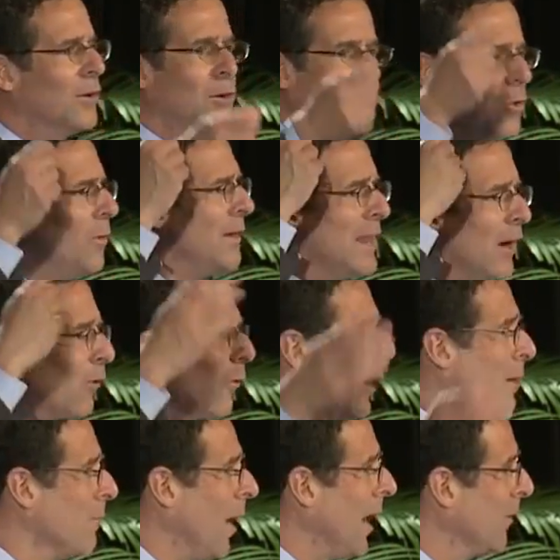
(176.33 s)
Who in their
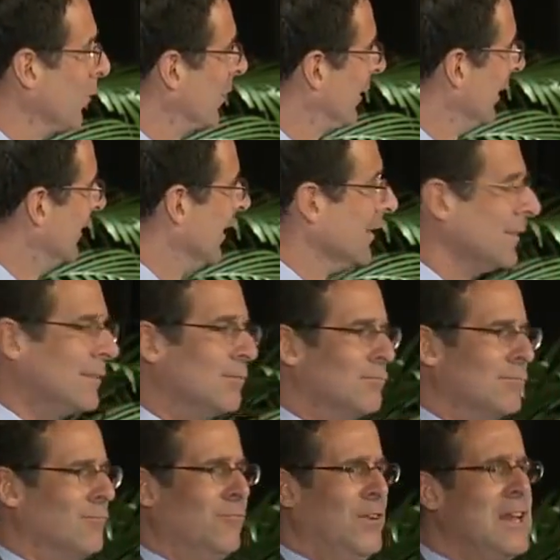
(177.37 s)
right mind would think that
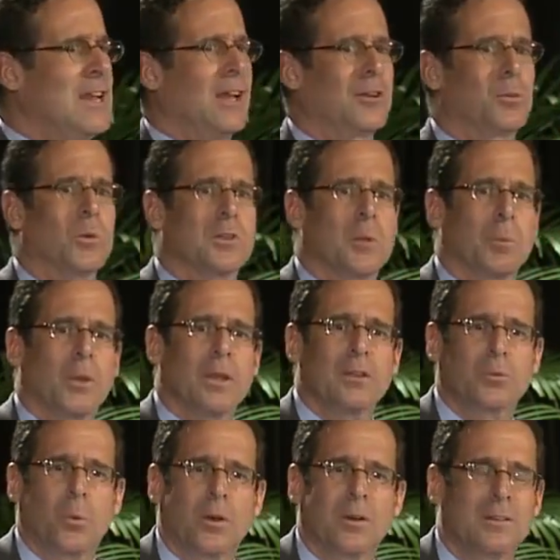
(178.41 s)
Phoenix was the
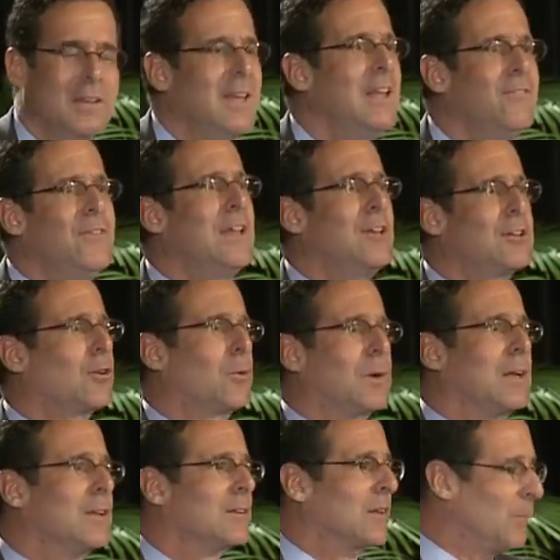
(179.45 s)
place where TV
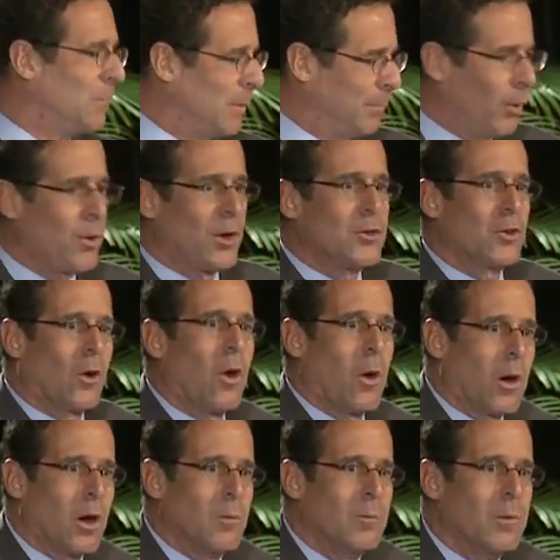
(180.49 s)
screens could be put on your arm